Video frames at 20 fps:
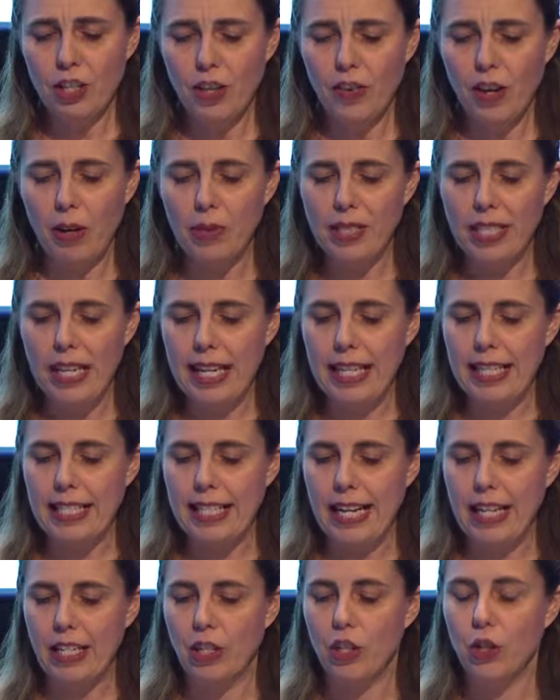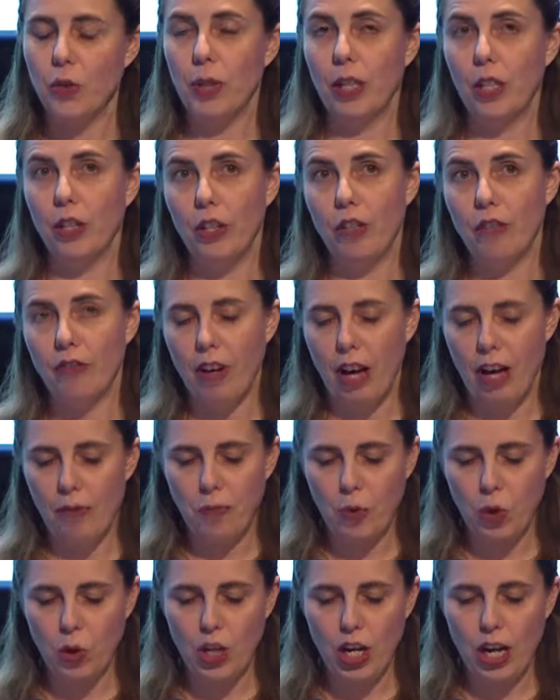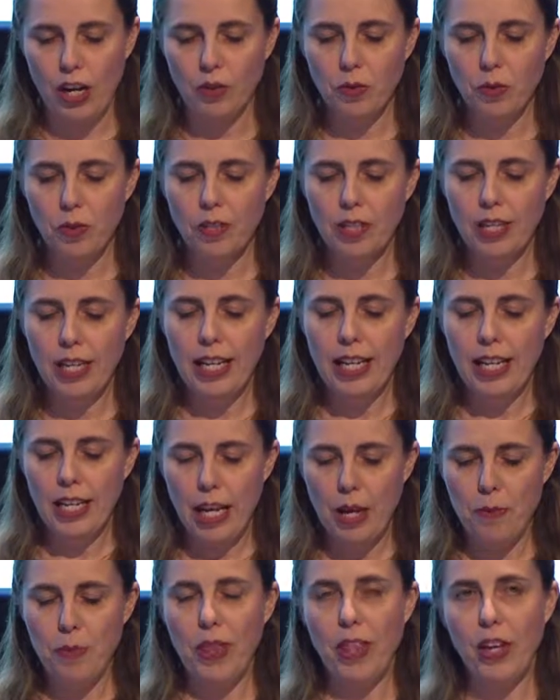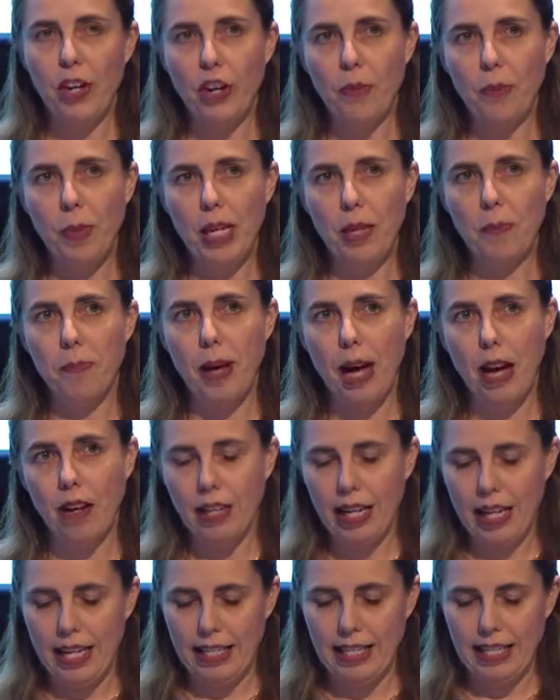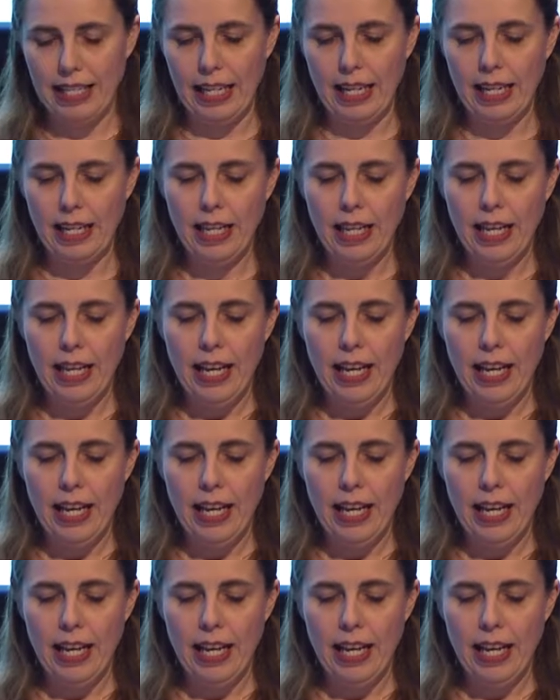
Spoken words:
survey was then extended to include 5 more titles: chemotherapy, bowel cancer,